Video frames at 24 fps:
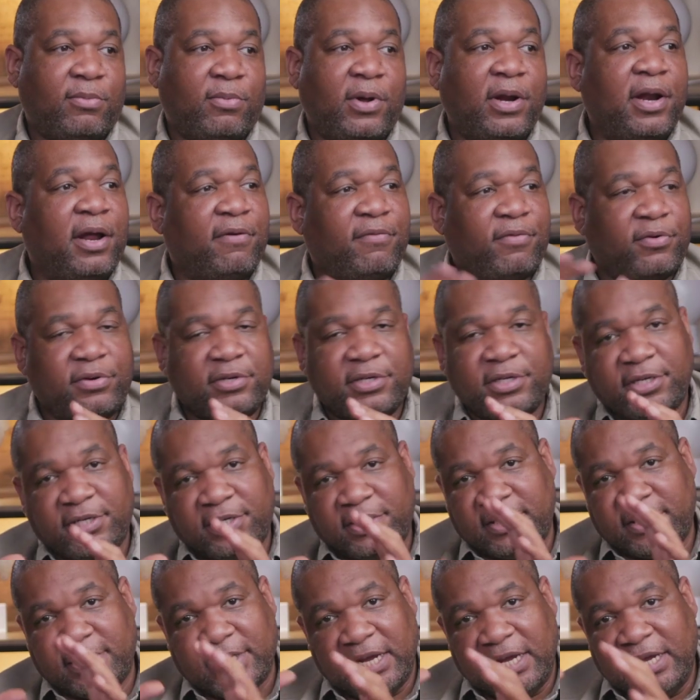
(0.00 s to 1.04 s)
Whatever,
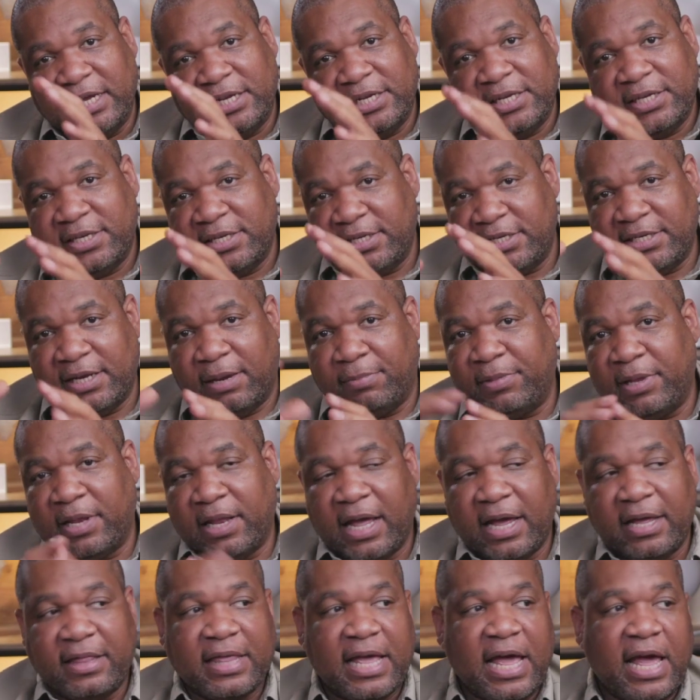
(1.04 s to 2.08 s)
just something
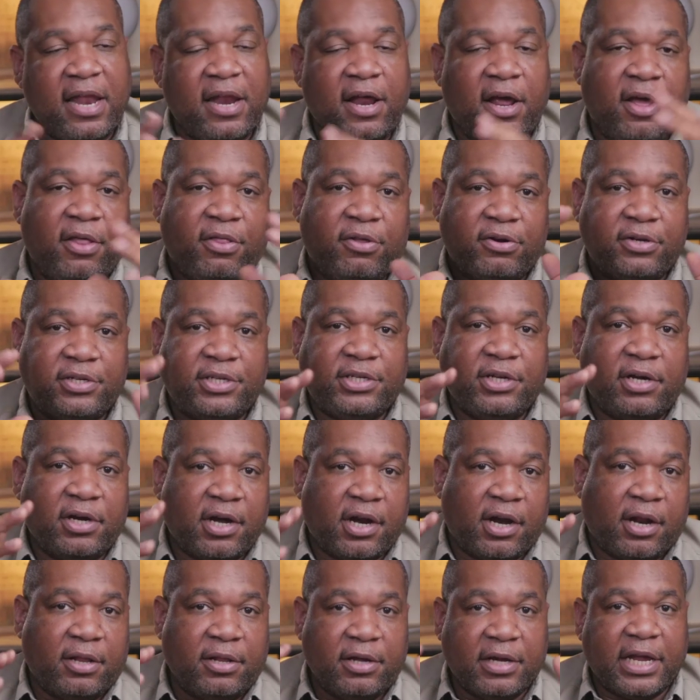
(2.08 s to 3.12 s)
like that. They're still
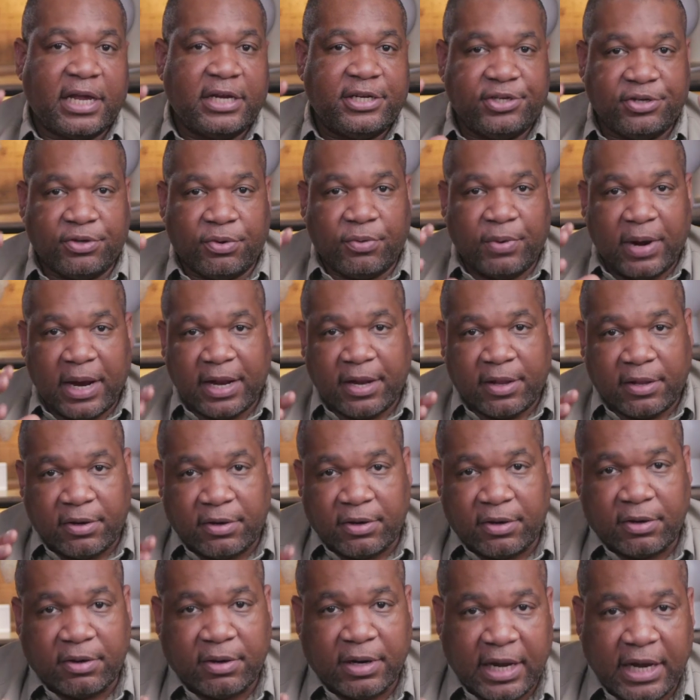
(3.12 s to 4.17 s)
going to look at your
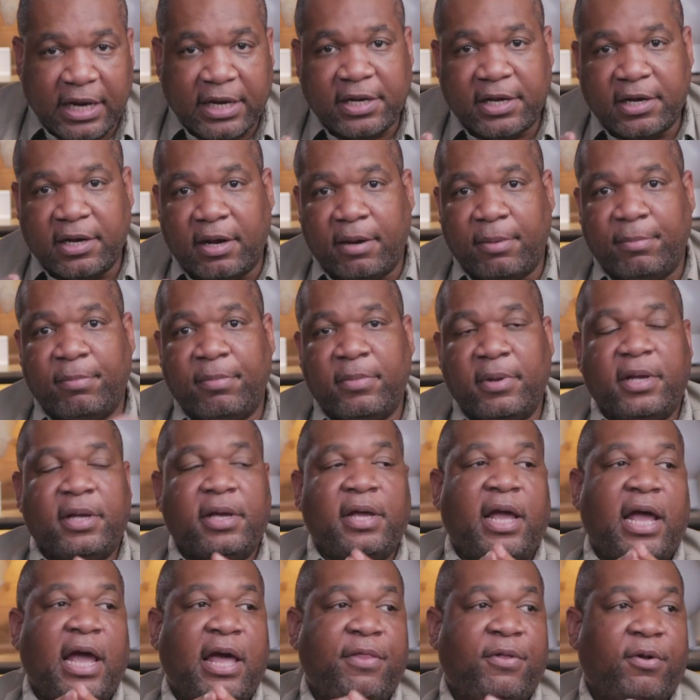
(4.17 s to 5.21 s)
regular income.
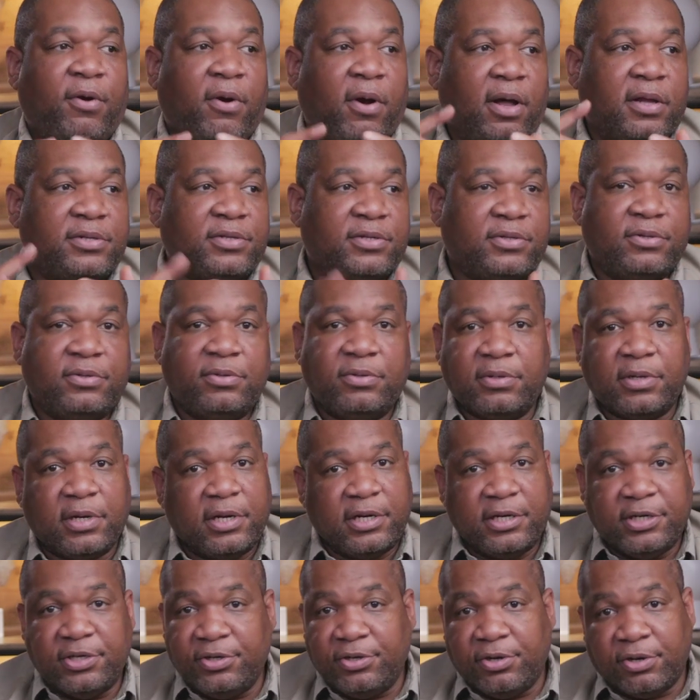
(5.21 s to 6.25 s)
And they're also going
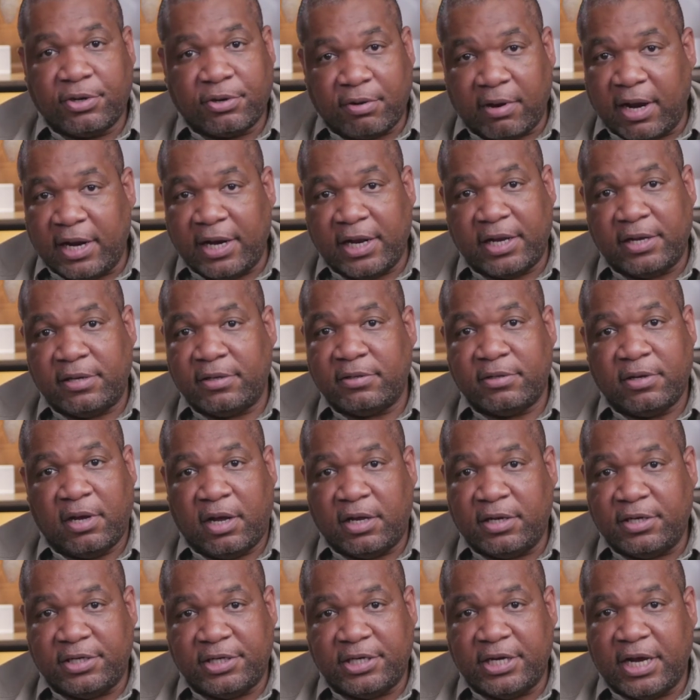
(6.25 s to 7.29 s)
to do your credit
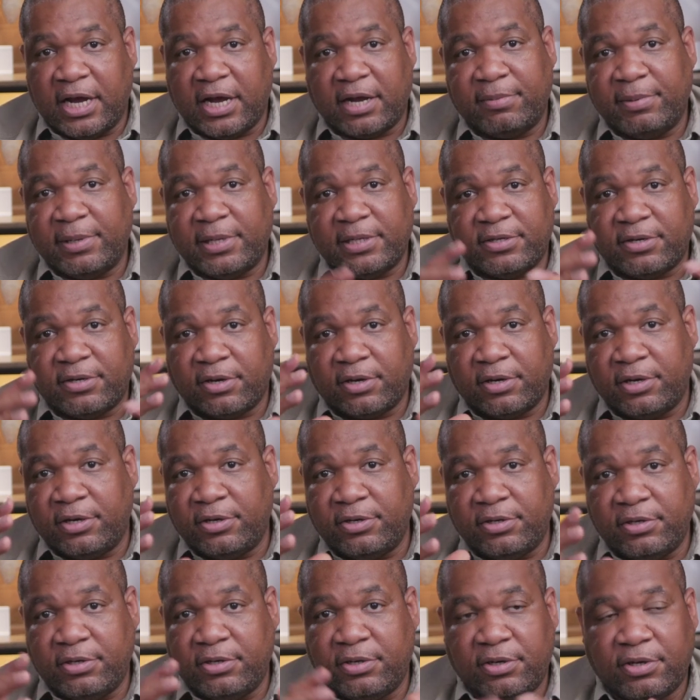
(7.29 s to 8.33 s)
check because you're
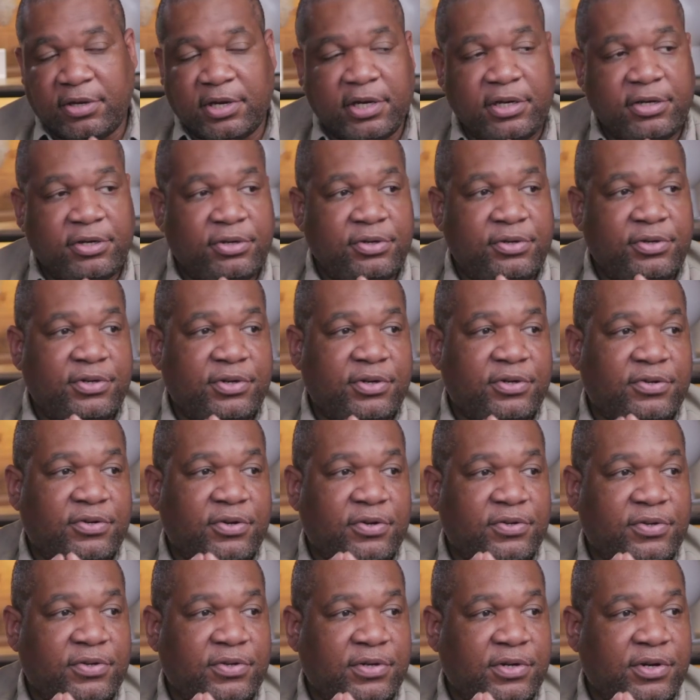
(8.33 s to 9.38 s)
using your
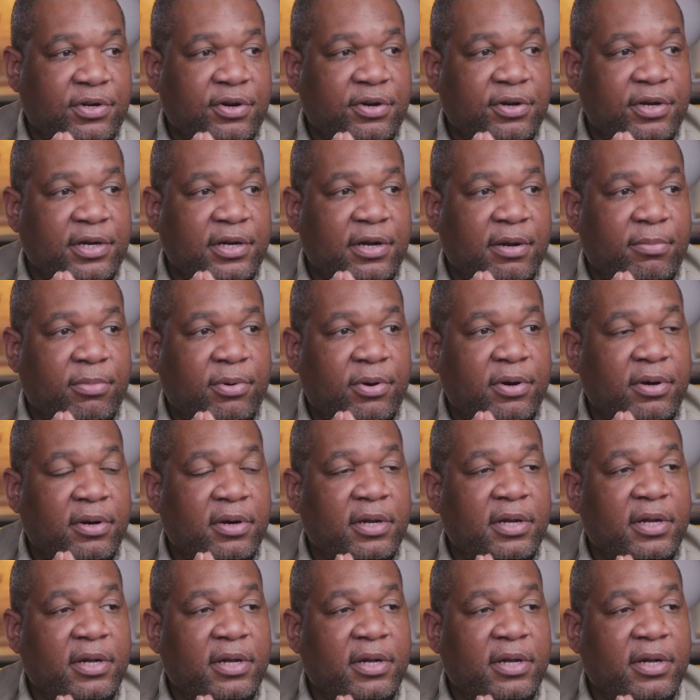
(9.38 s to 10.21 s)
social security number.